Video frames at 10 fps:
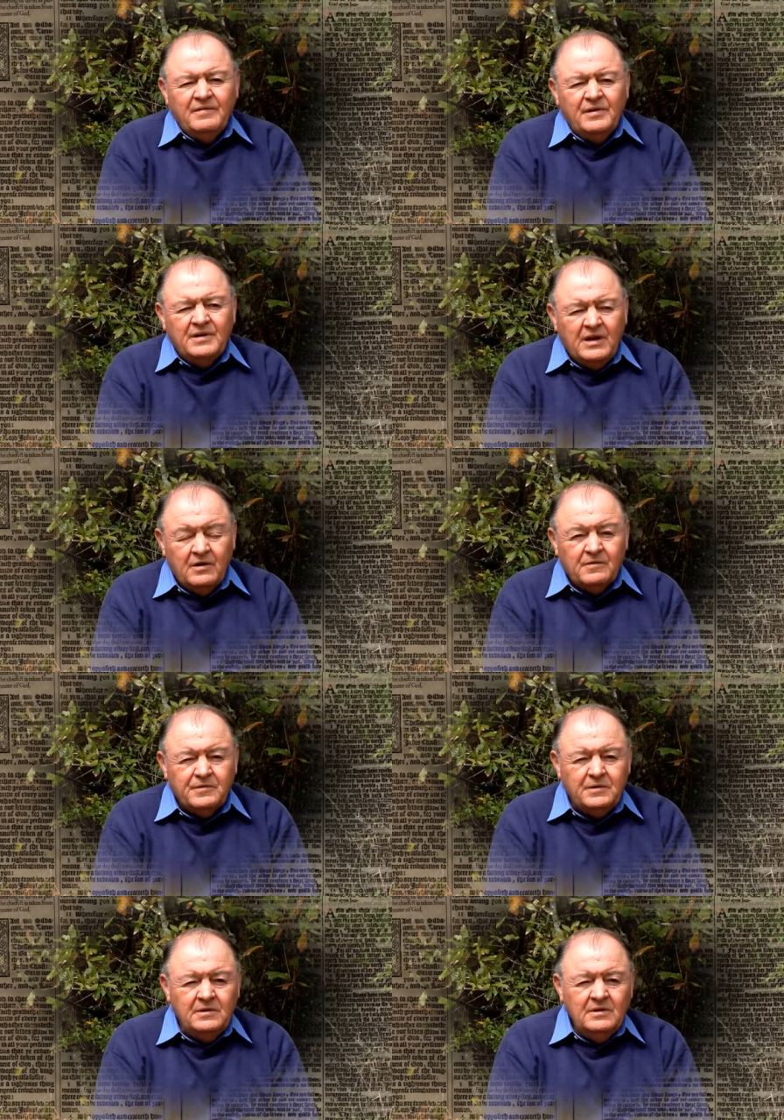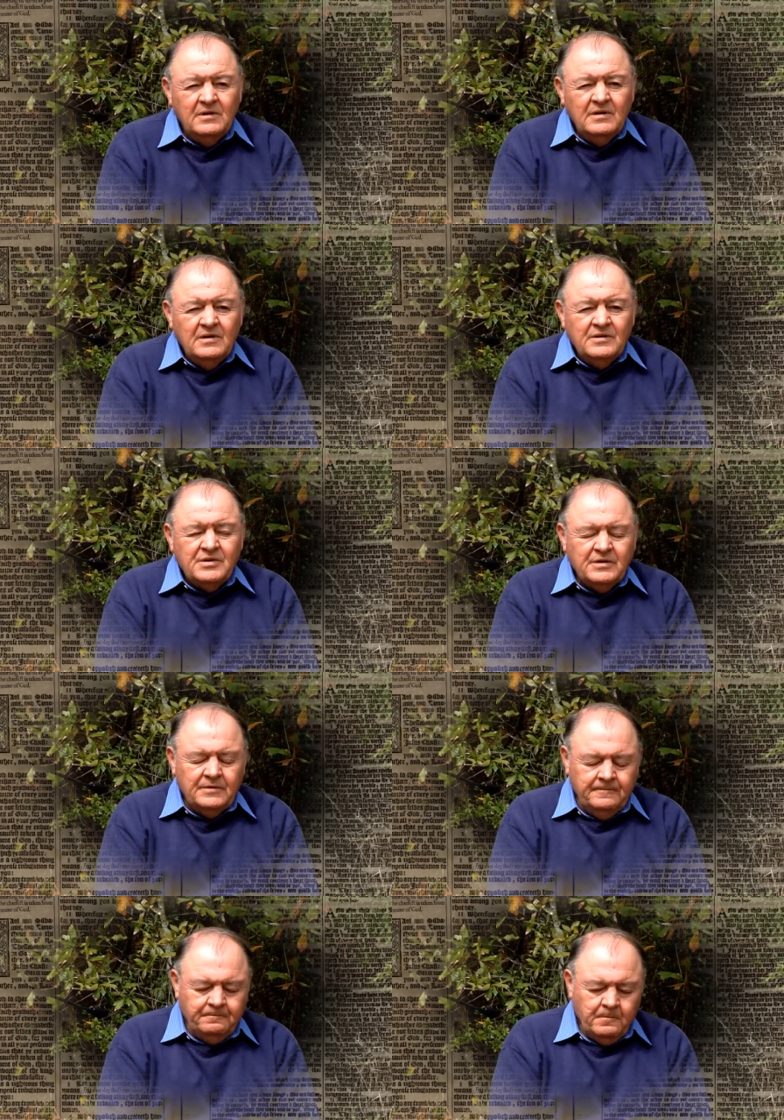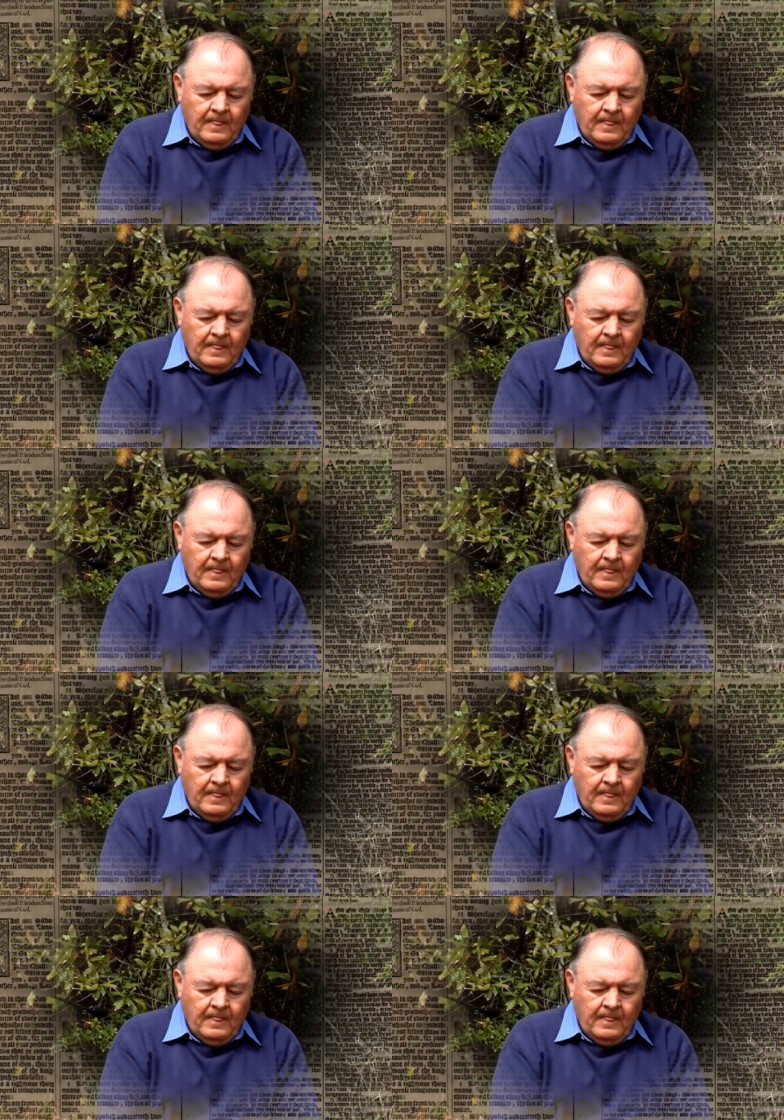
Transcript: very careful to